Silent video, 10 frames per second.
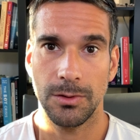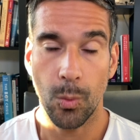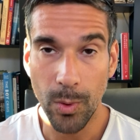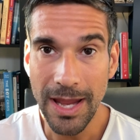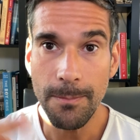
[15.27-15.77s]

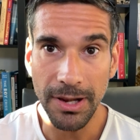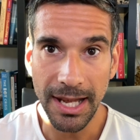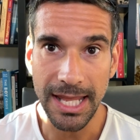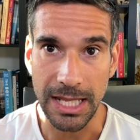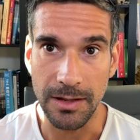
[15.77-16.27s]
We
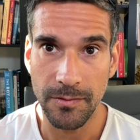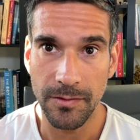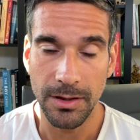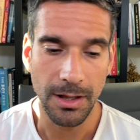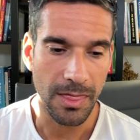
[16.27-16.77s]

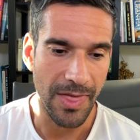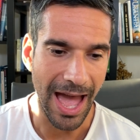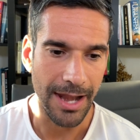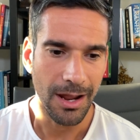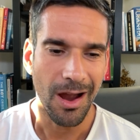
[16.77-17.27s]
believe
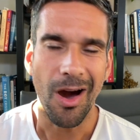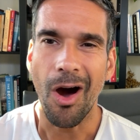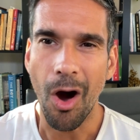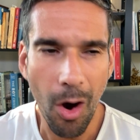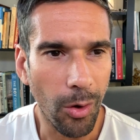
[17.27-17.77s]
that,
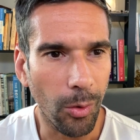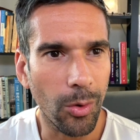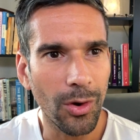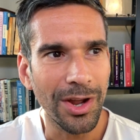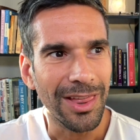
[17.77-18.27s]

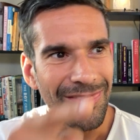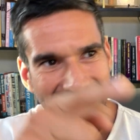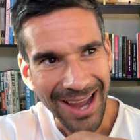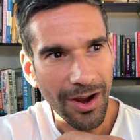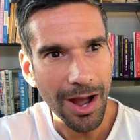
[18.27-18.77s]
oh,
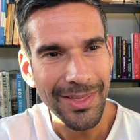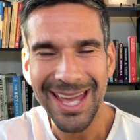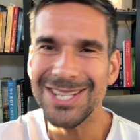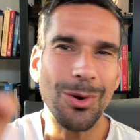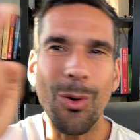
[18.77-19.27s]
that guy there
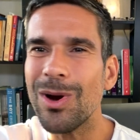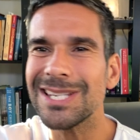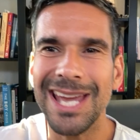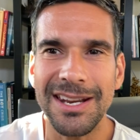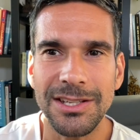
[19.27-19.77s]
is always
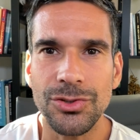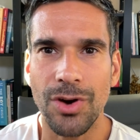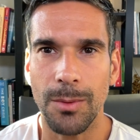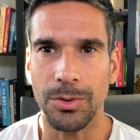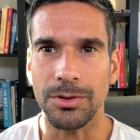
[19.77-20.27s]
getting in
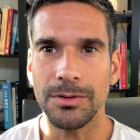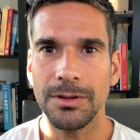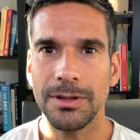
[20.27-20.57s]
trouble.